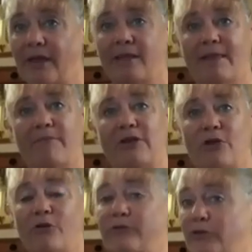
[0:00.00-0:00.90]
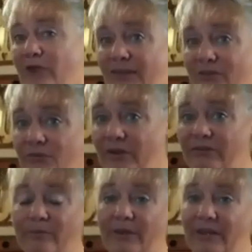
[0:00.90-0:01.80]
Let me know if you tried this
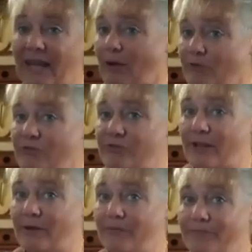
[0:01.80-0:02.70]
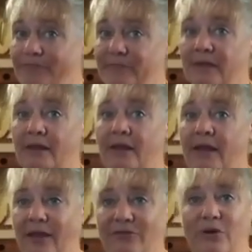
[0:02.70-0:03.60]
recipe and how it turned out.
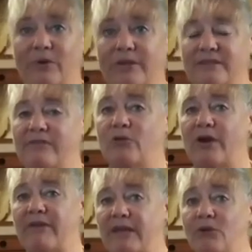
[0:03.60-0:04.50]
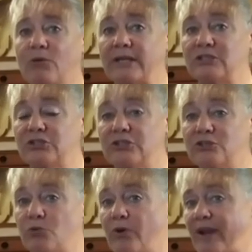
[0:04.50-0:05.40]
As always, if you have any questions
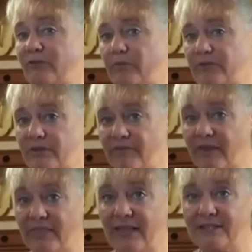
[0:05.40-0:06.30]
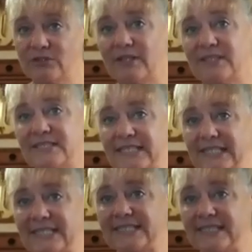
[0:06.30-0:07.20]
or have specific things you'd like to see
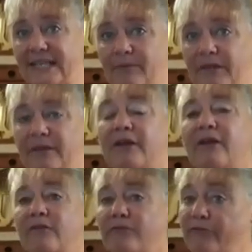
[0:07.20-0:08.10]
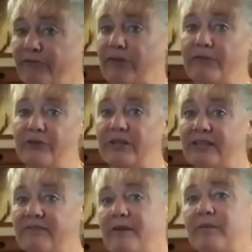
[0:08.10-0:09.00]
in this segment, feel free to
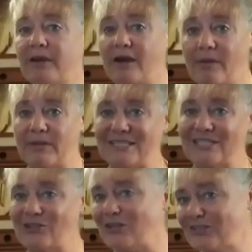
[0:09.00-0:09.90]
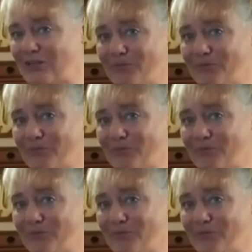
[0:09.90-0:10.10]
leave them in the comments here also.